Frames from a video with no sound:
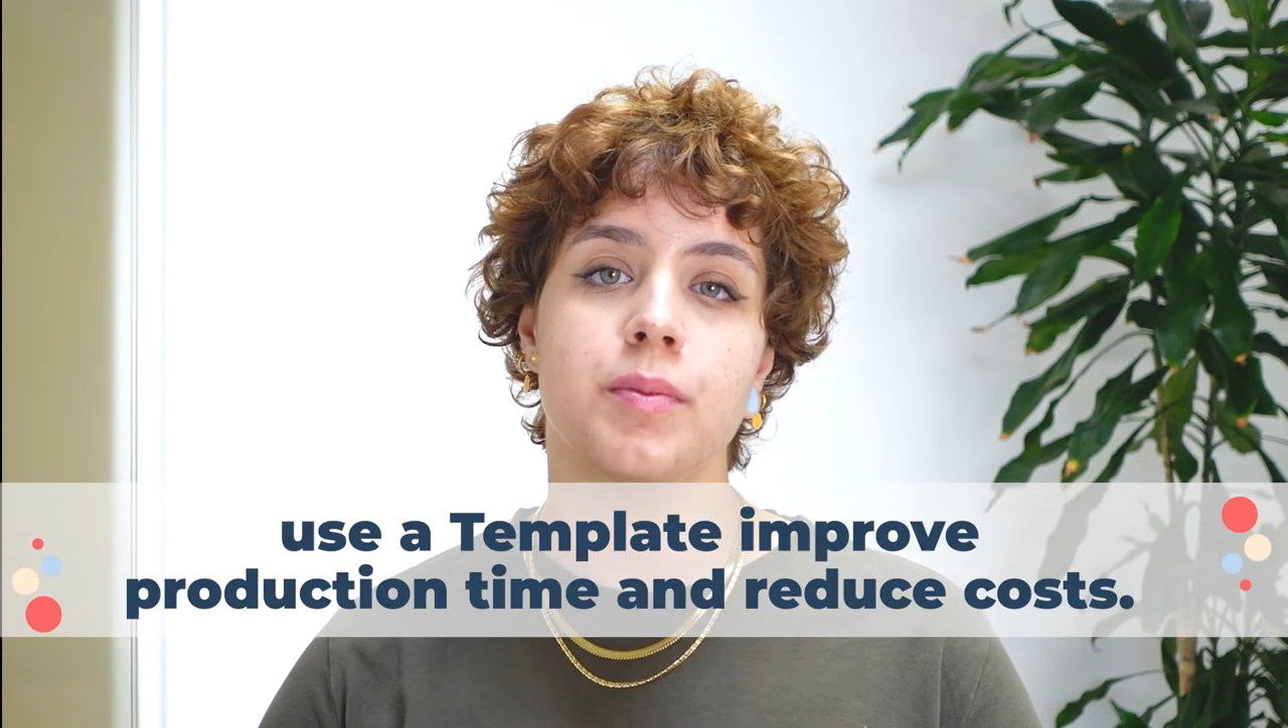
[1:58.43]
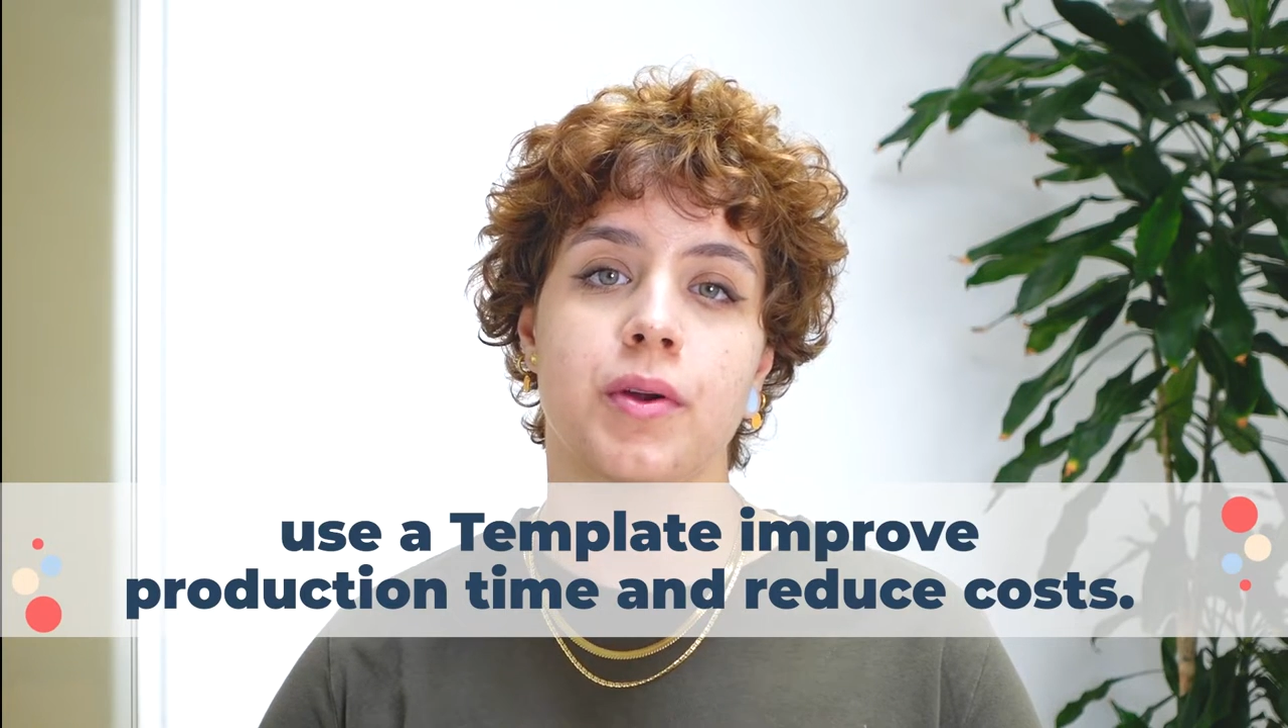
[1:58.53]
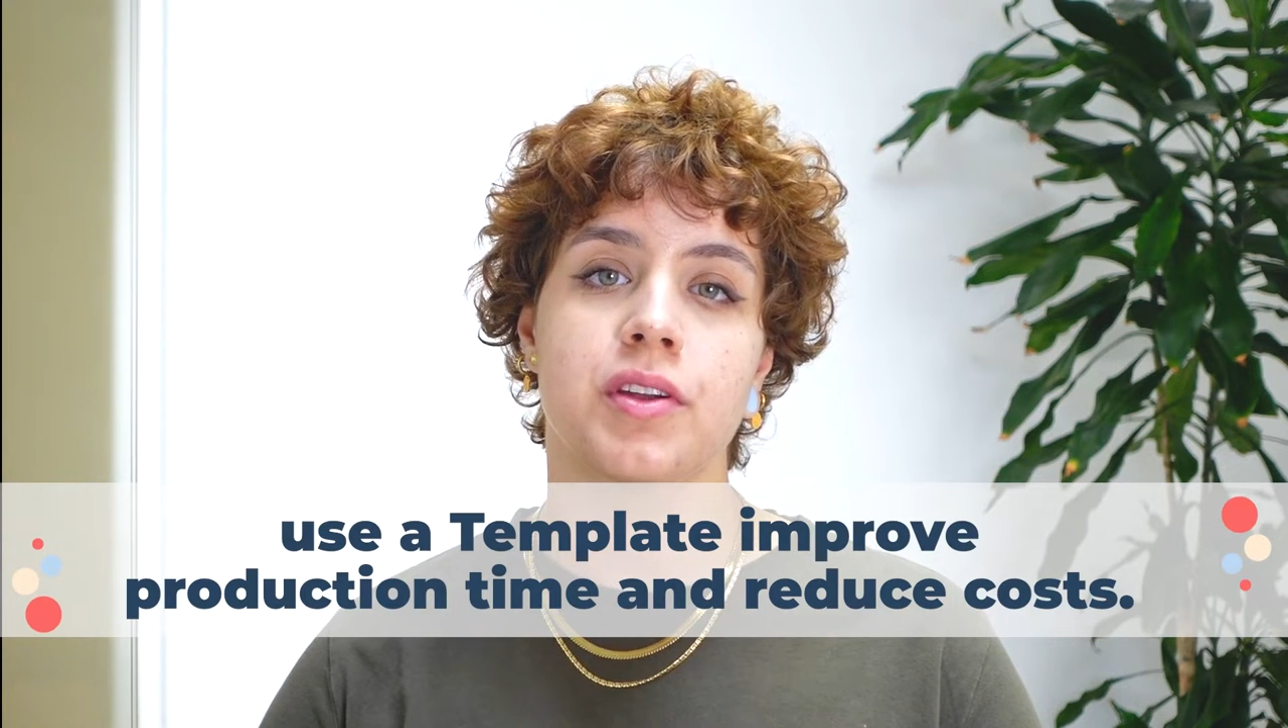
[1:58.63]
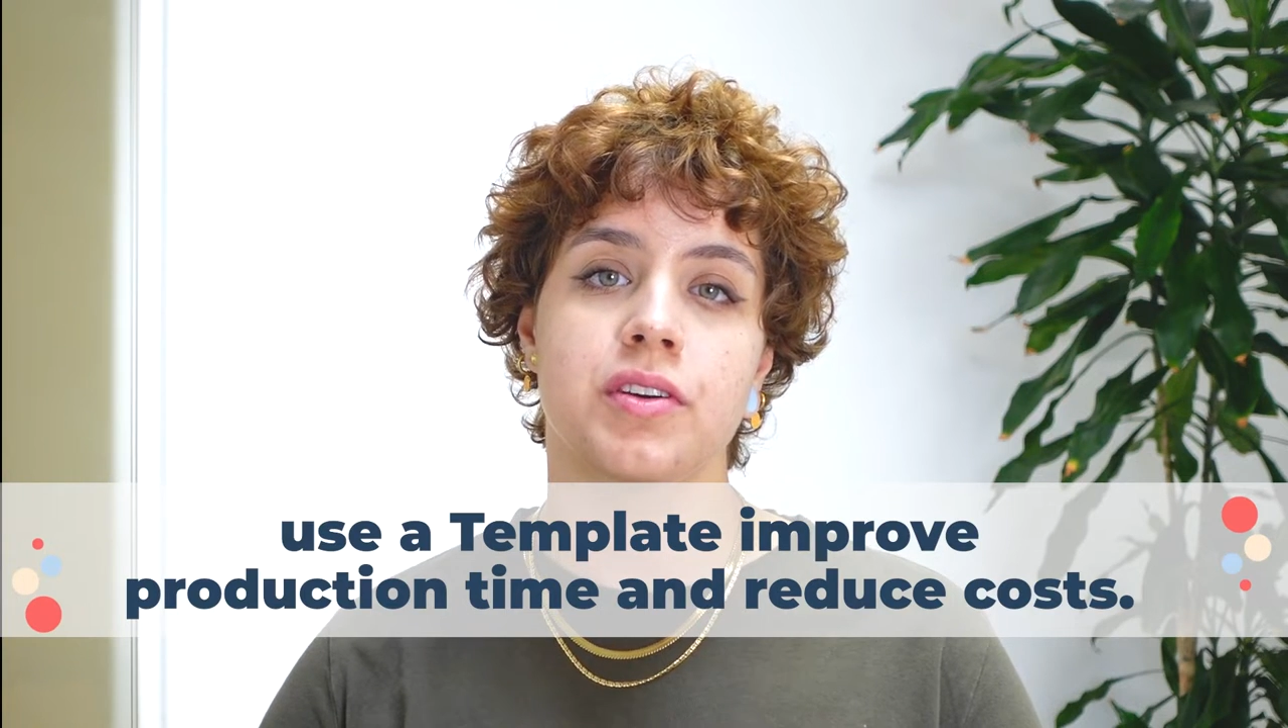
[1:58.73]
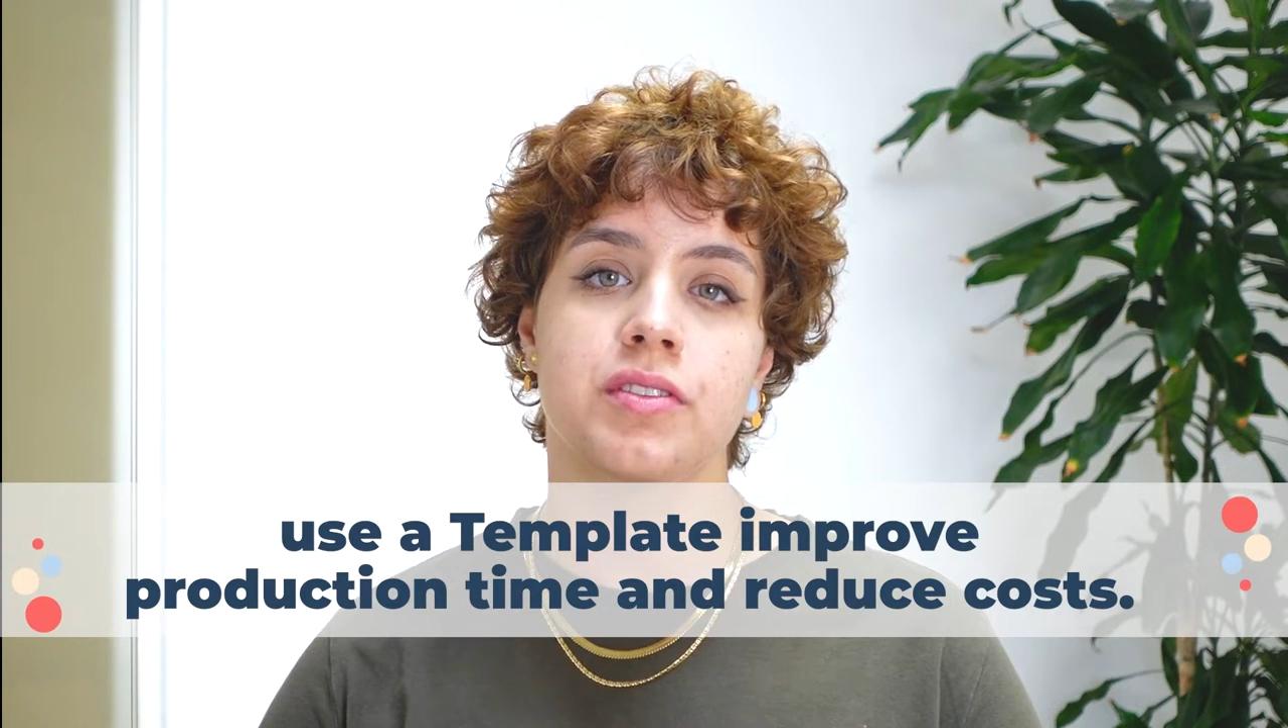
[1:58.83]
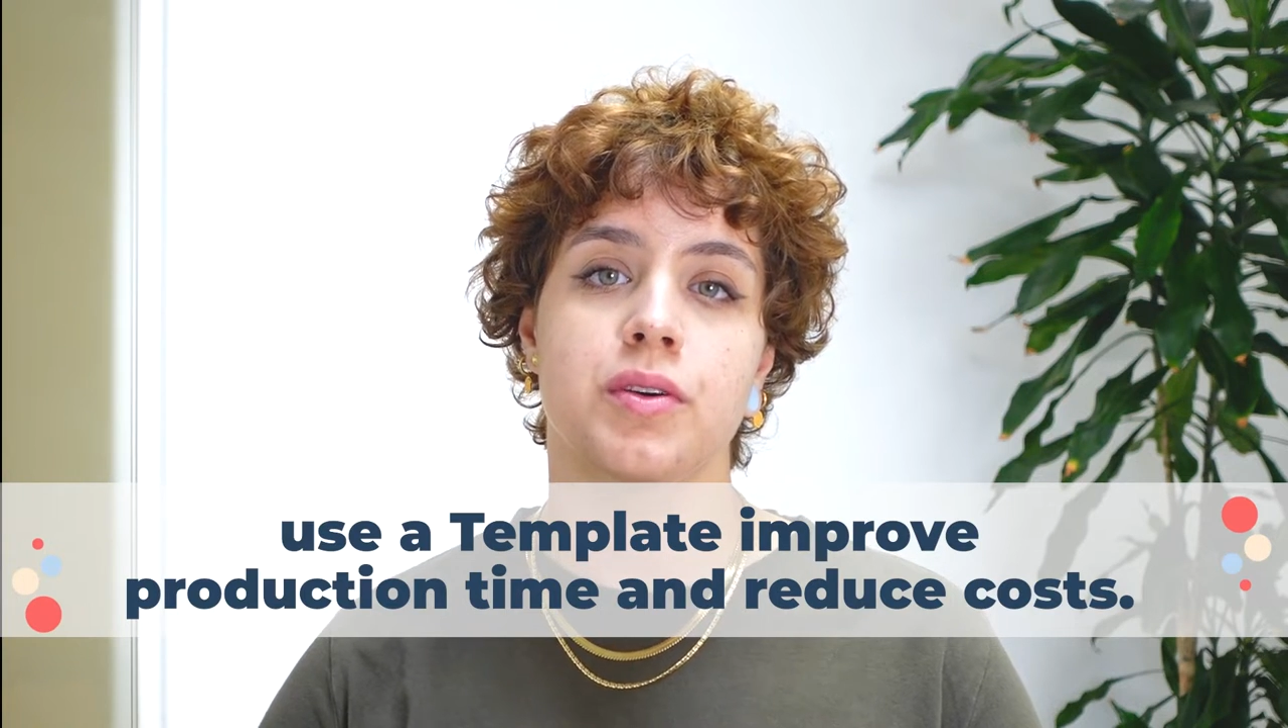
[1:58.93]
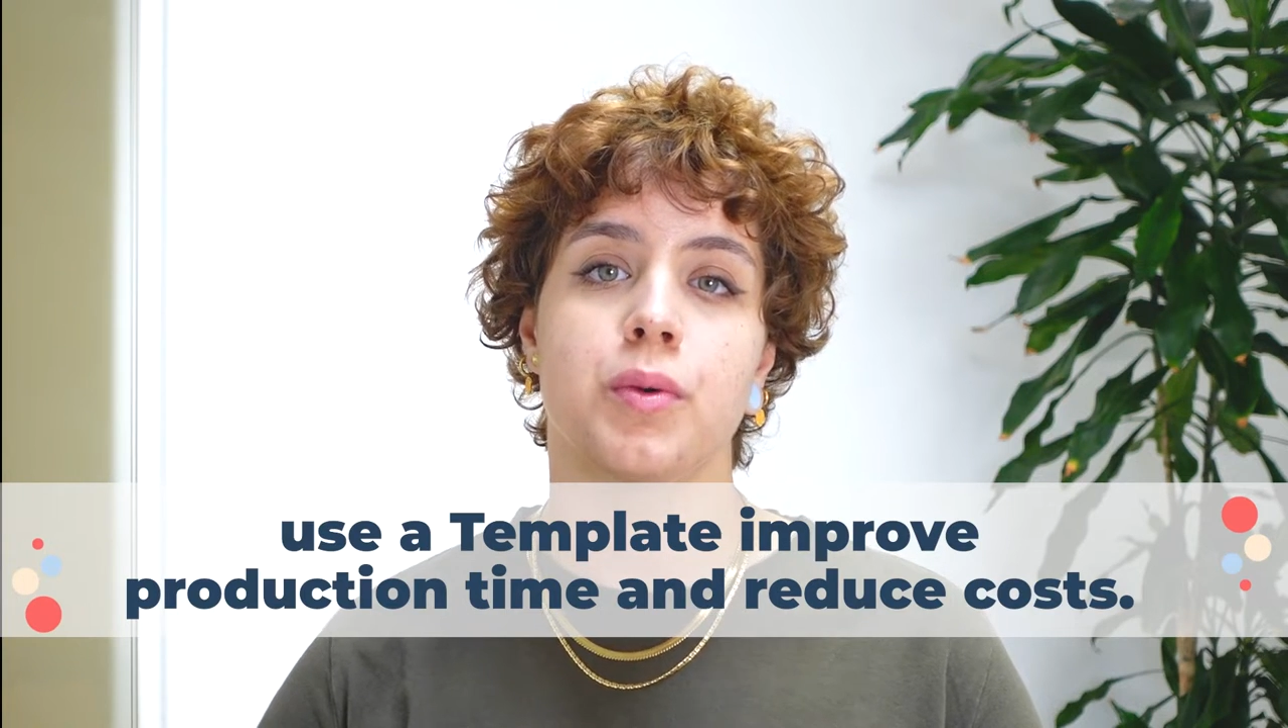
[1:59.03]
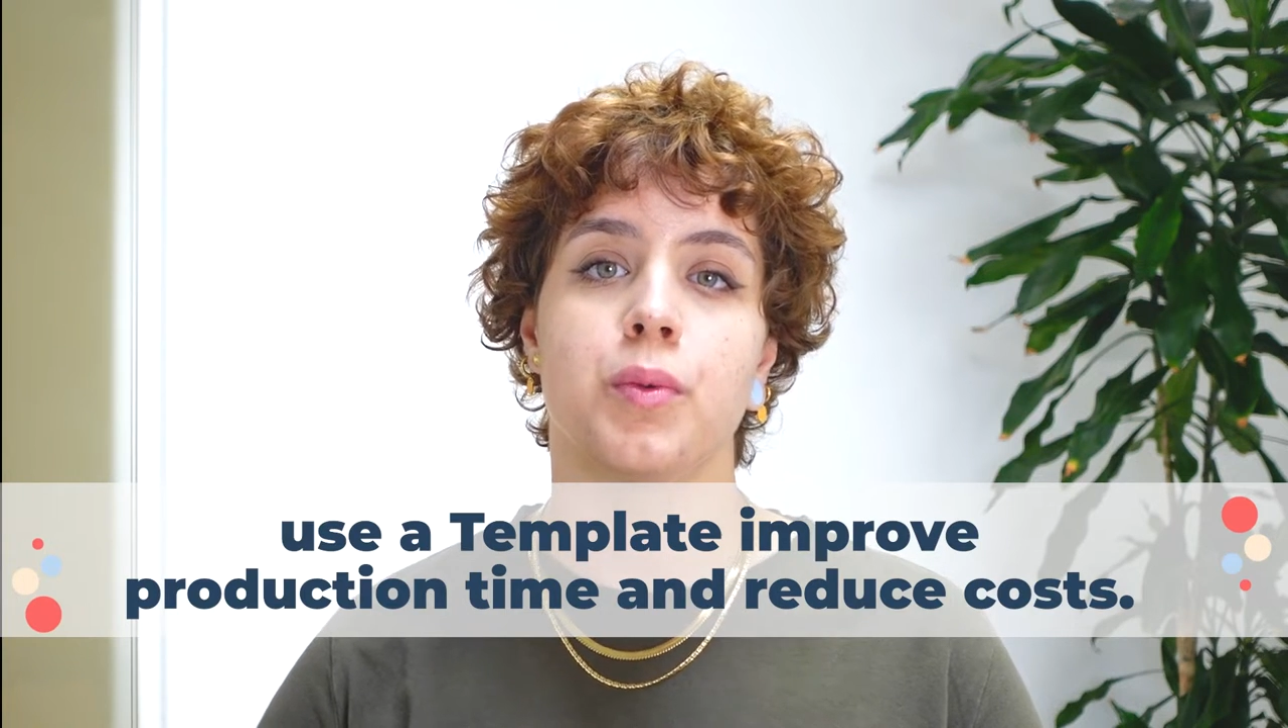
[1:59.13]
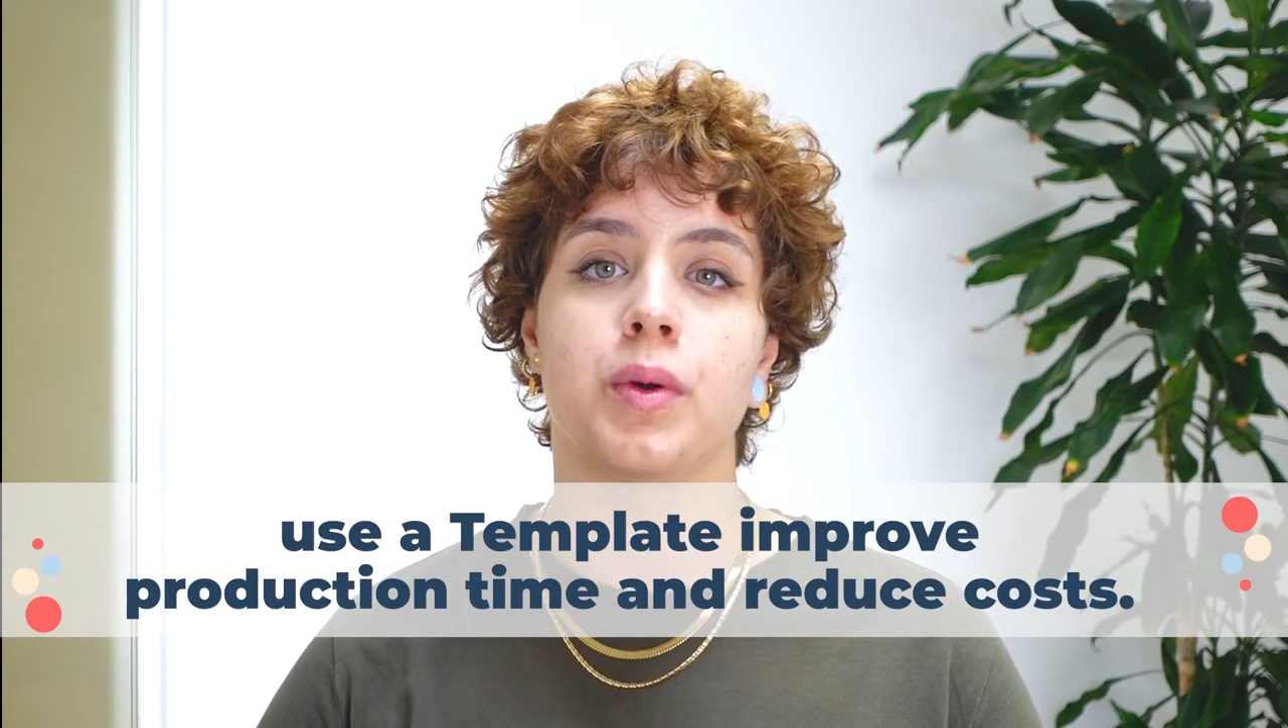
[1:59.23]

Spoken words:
product